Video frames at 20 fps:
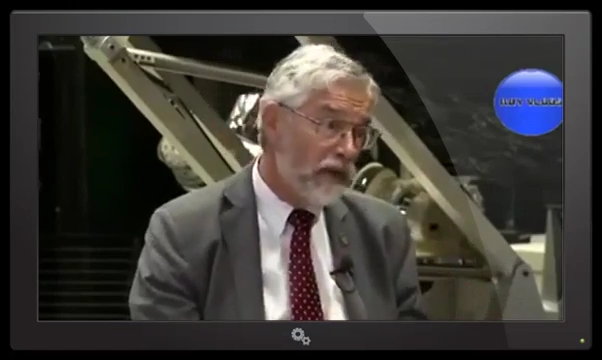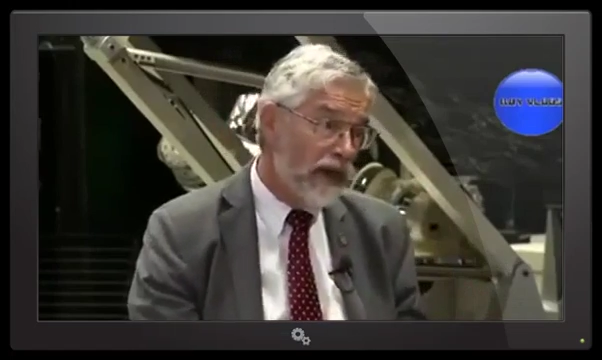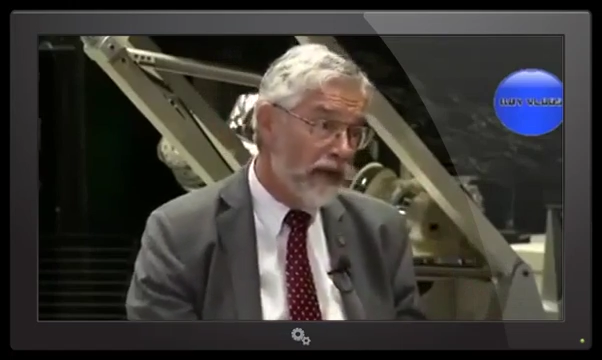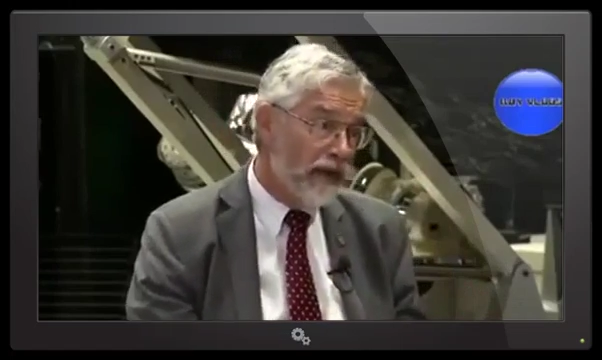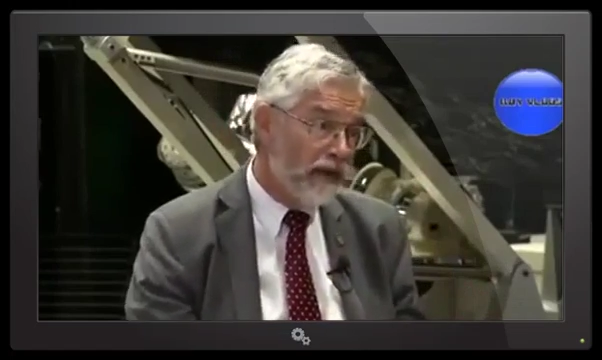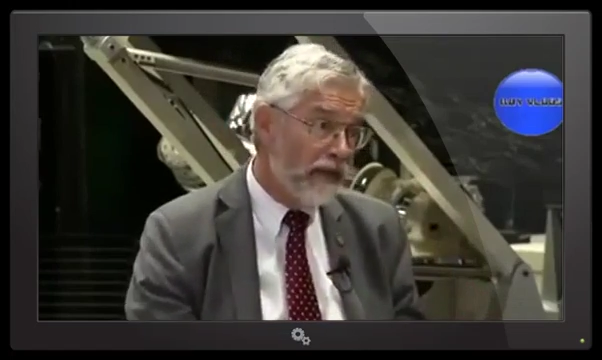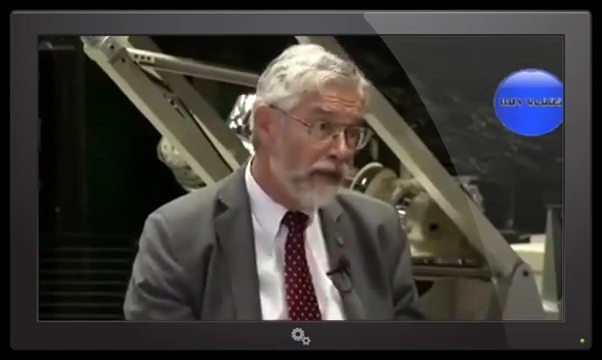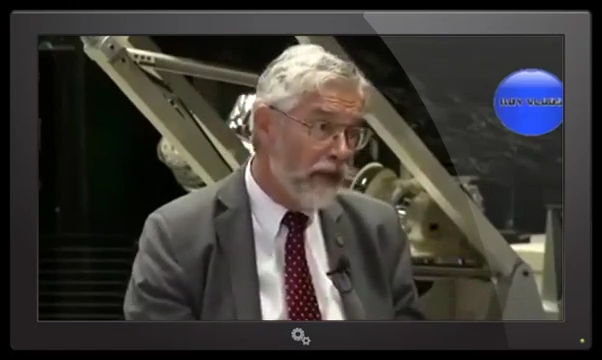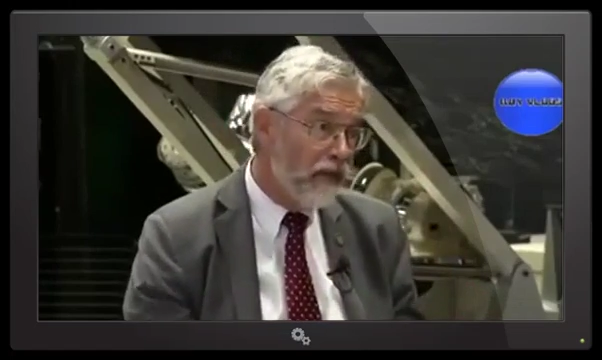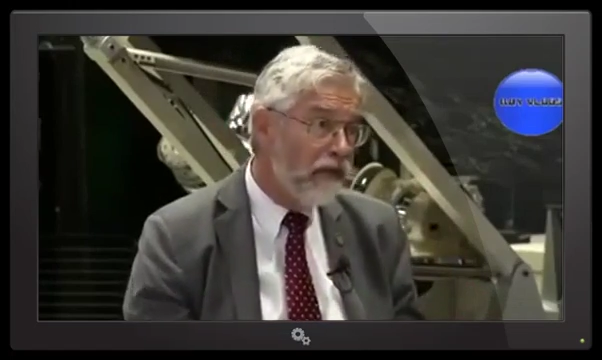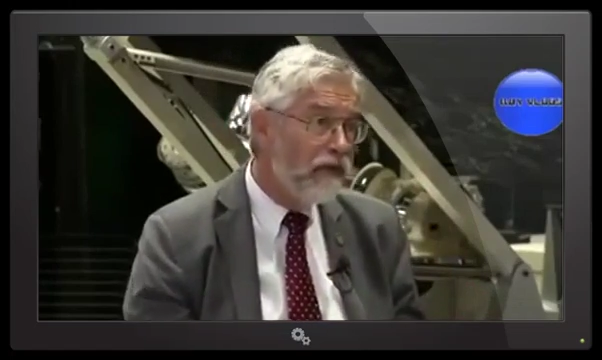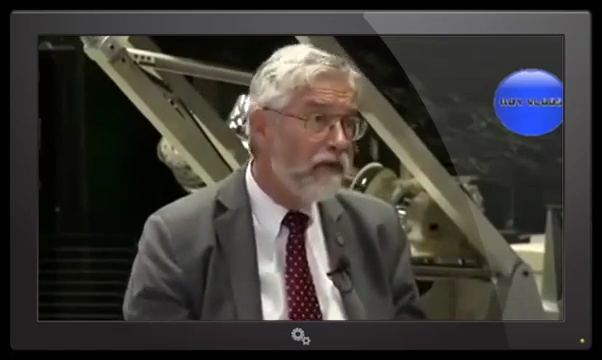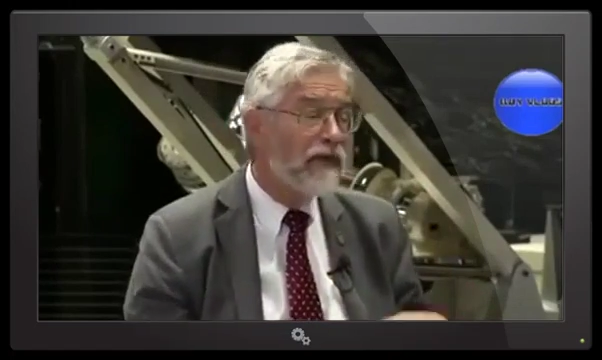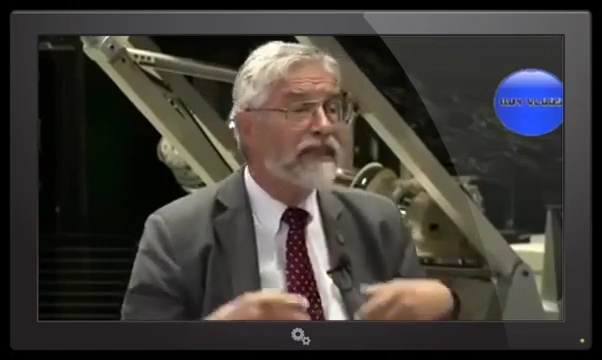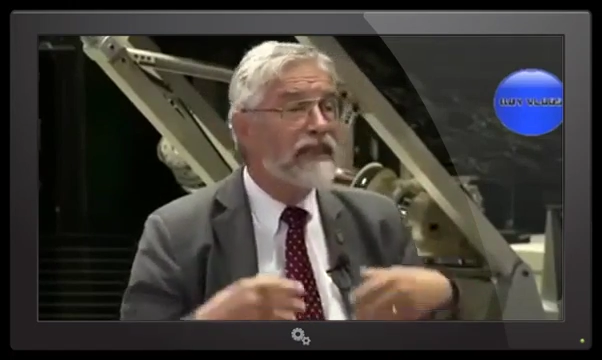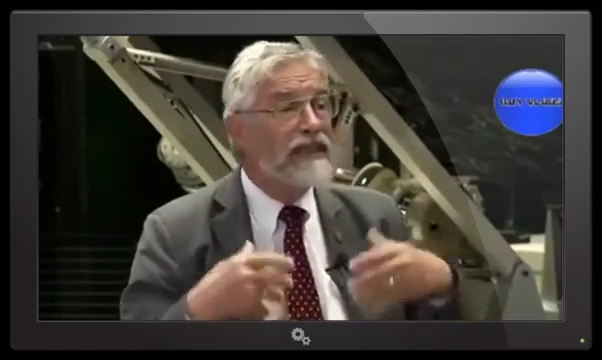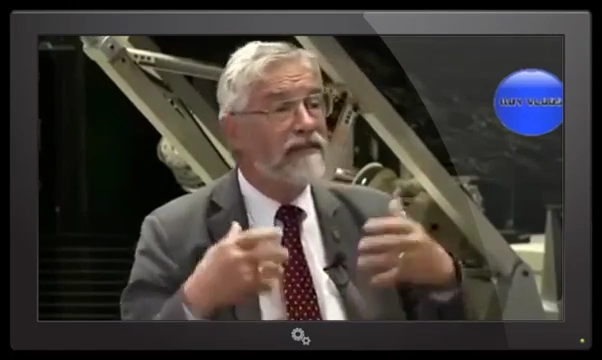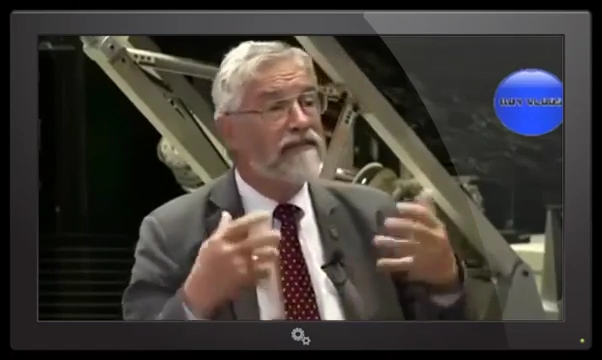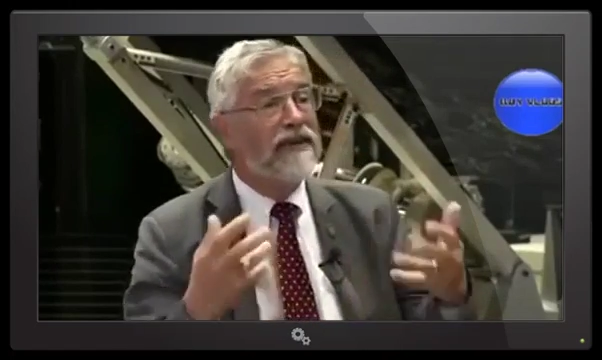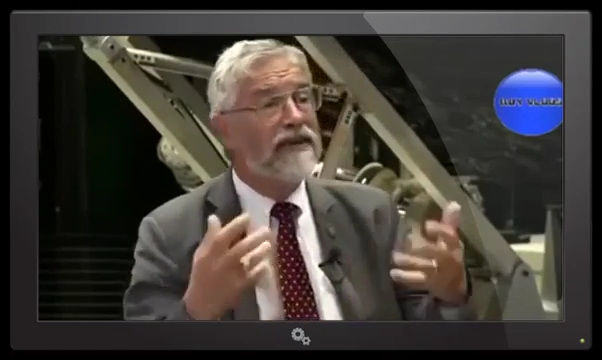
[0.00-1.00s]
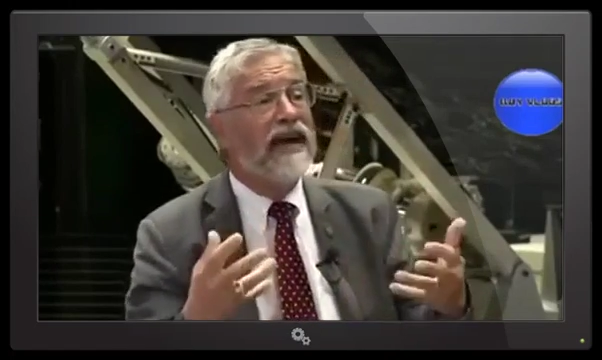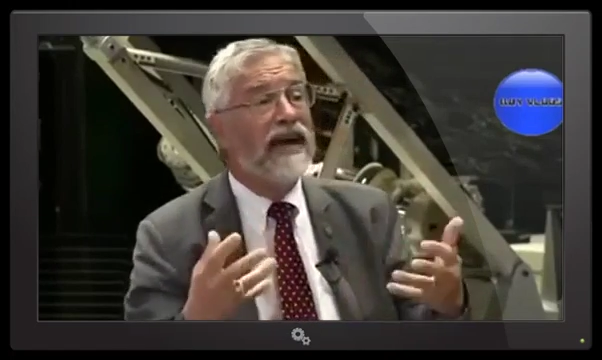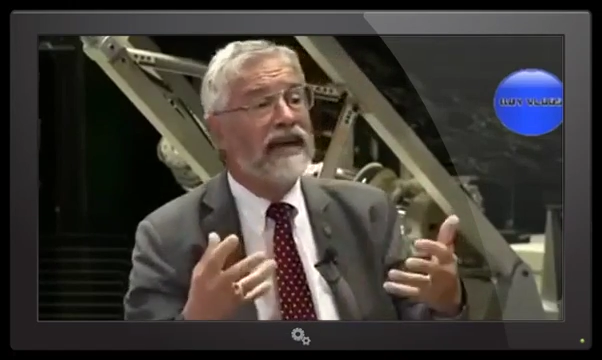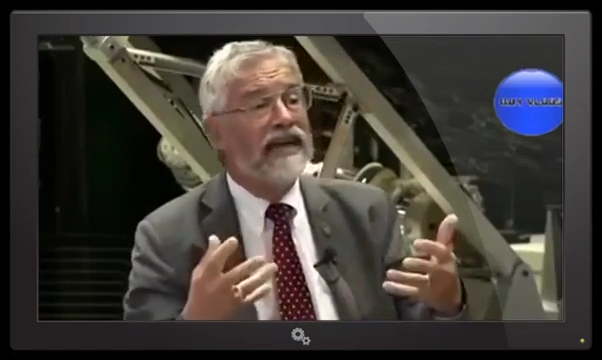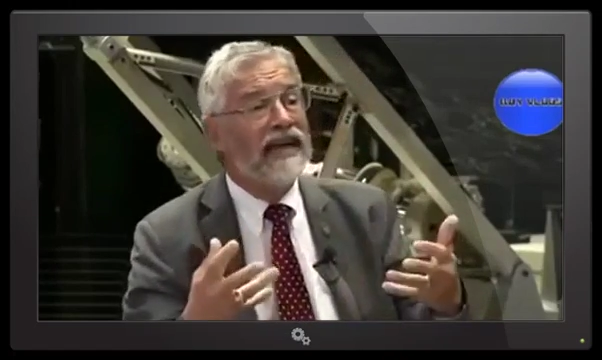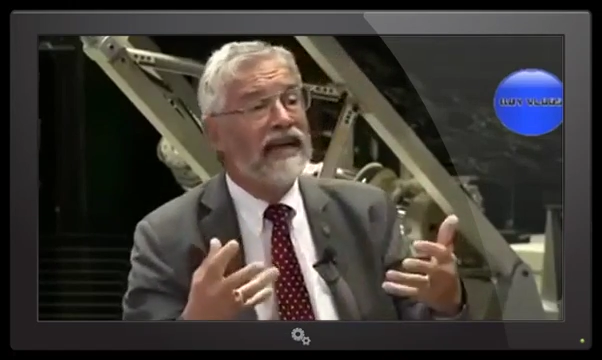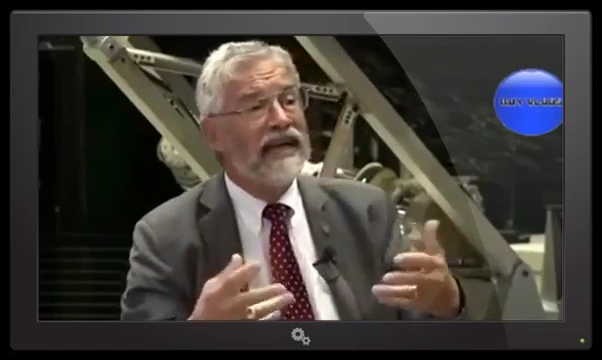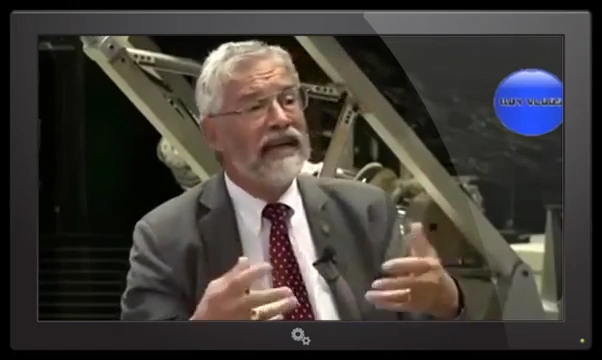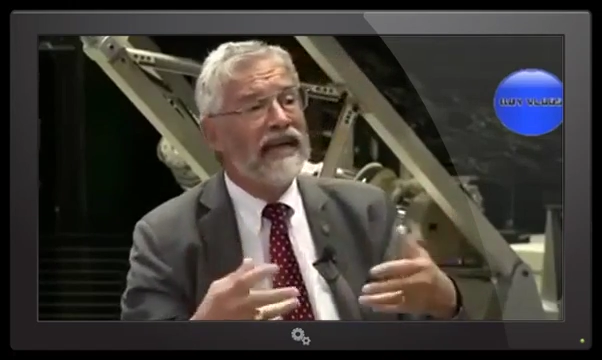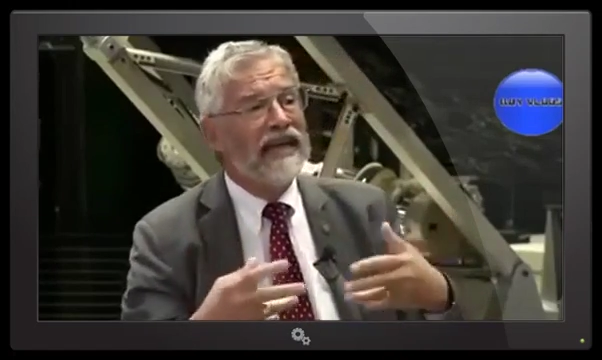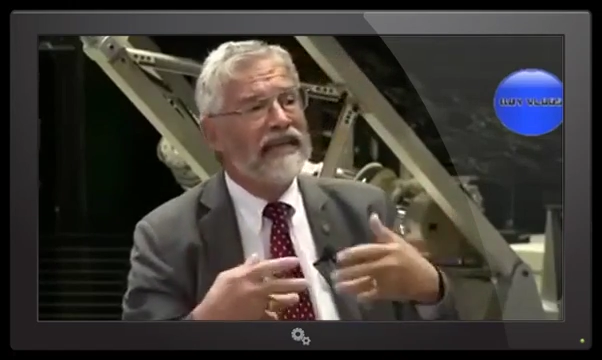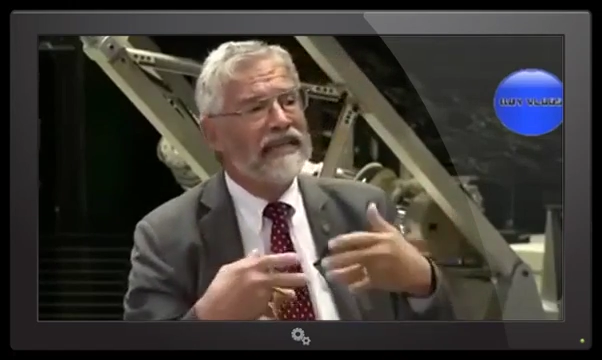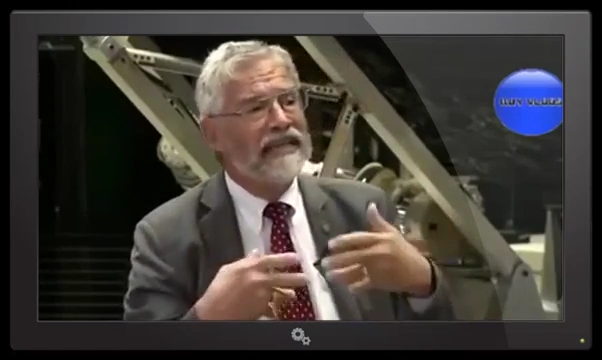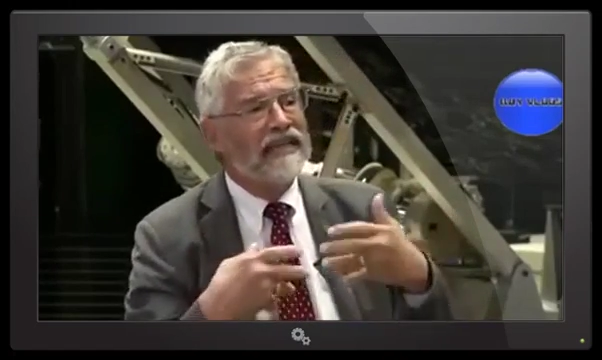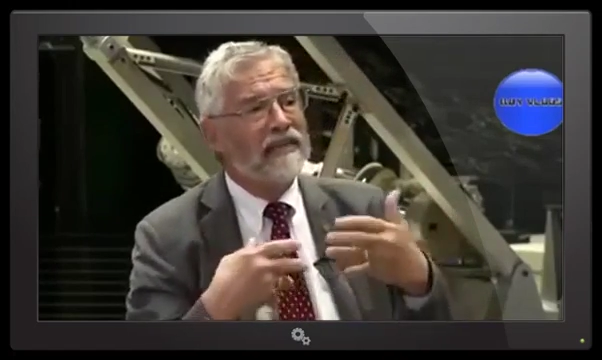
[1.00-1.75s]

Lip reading: orbit around the moon, which in fact